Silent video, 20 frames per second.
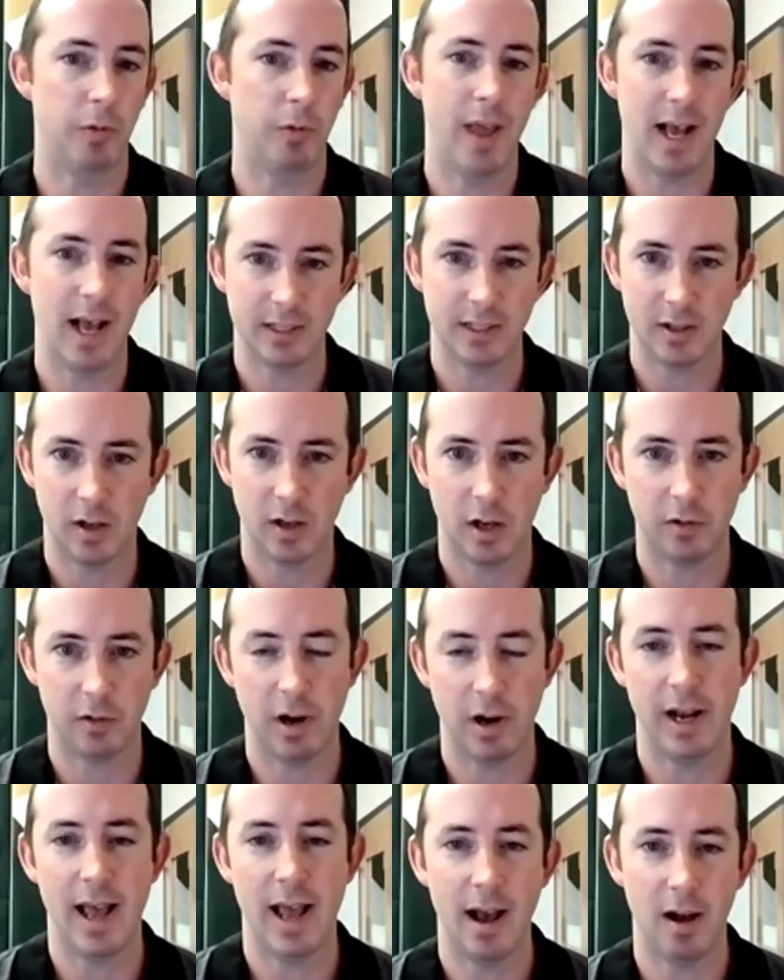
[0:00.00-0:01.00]
with NASA on
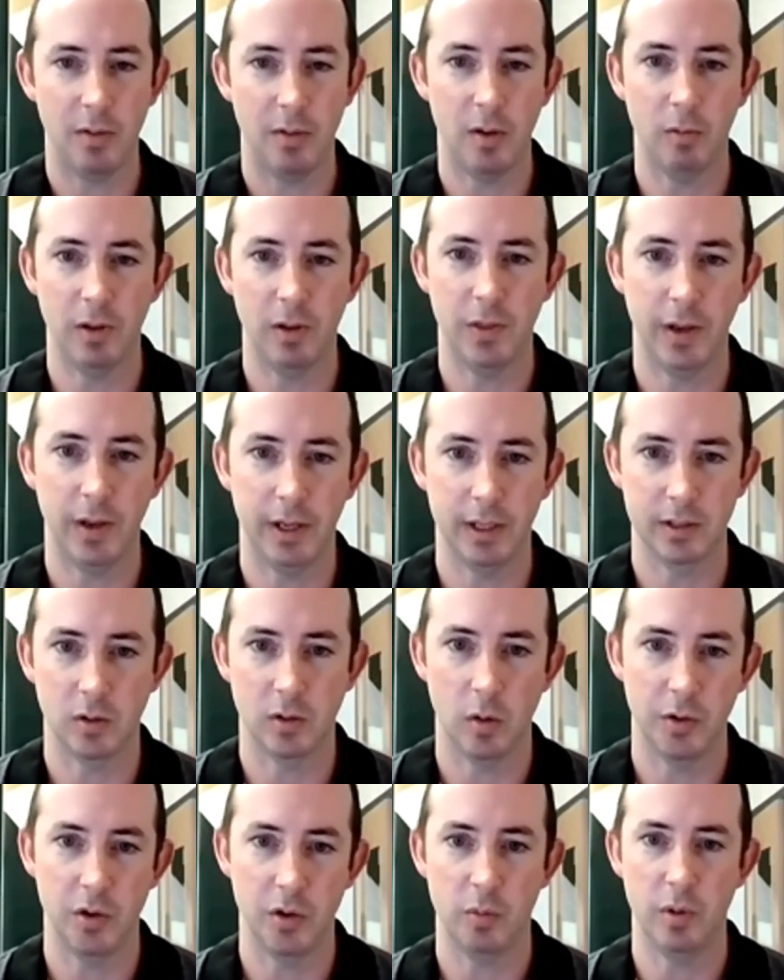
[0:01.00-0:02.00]
right now that we think is
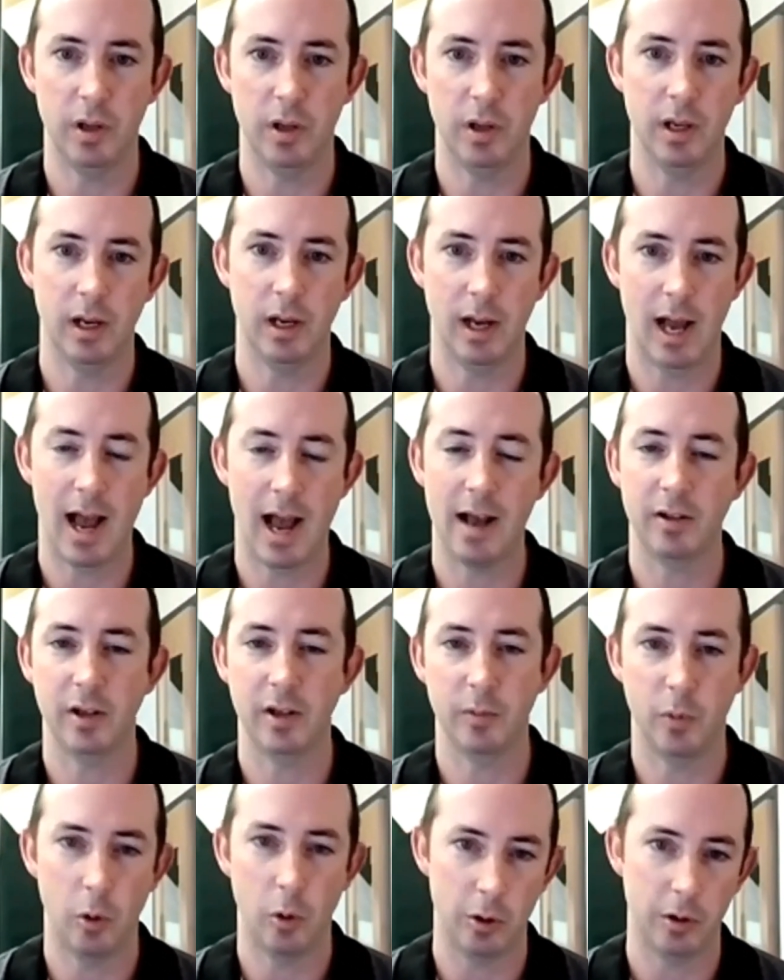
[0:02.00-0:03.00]
going to be
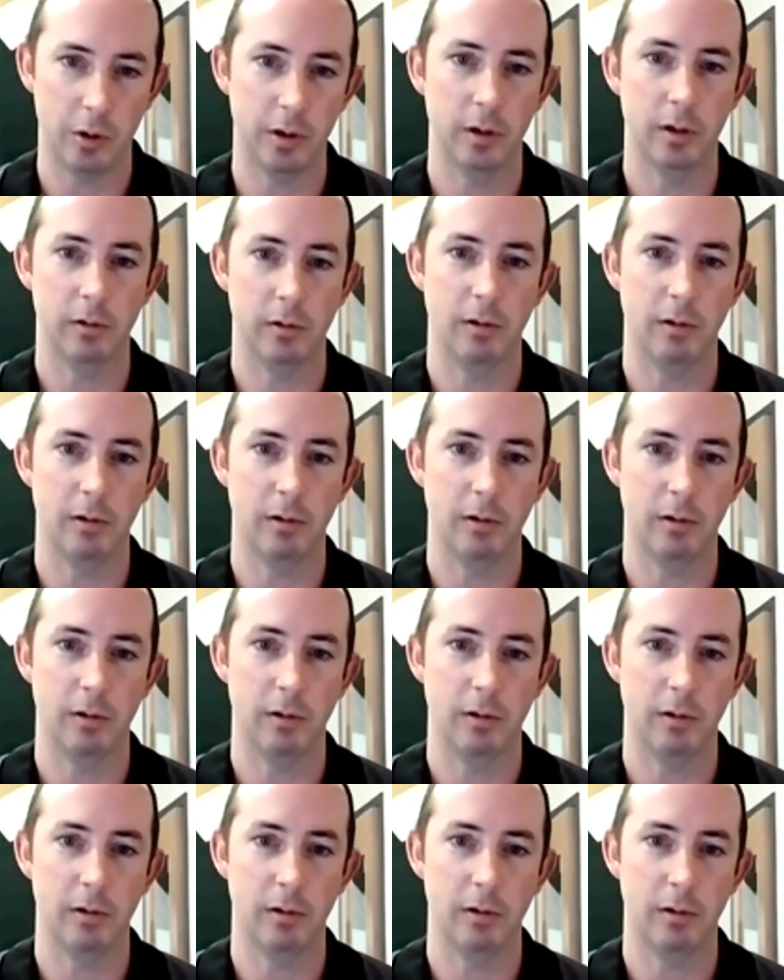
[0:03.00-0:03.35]
highly important